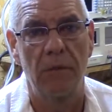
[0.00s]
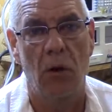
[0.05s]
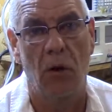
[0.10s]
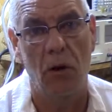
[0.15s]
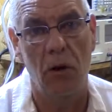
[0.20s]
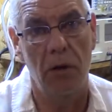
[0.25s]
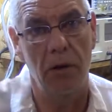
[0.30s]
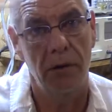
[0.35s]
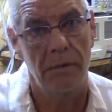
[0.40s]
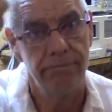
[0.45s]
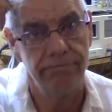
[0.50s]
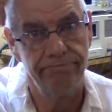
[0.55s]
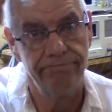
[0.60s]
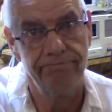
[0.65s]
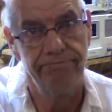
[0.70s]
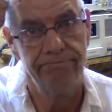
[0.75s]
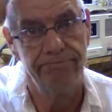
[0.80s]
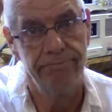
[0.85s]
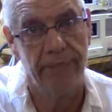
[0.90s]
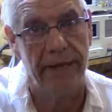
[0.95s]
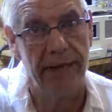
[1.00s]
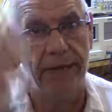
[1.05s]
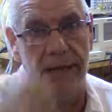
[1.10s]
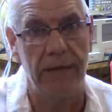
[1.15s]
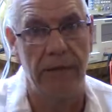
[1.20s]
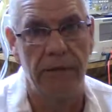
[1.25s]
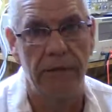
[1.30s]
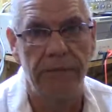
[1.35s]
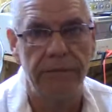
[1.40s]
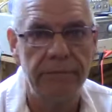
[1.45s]
or my
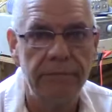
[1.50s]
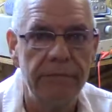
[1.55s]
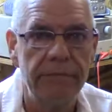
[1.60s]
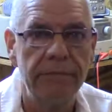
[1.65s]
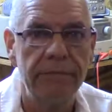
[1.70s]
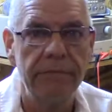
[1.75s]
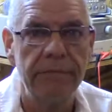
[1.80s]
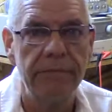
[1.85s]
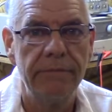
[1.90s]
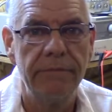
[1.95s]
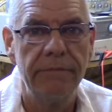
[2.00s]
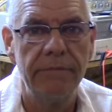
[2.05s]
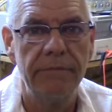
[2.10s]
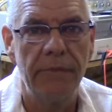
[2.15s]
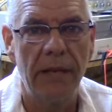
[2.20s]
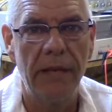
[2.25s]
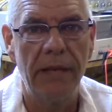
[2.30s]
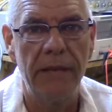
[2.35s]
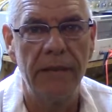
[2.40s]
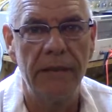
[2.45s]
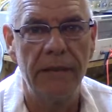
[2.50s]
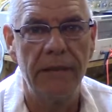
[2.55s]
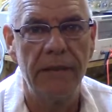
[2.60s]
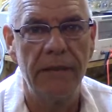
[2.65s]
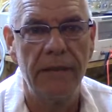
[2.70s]
head, right?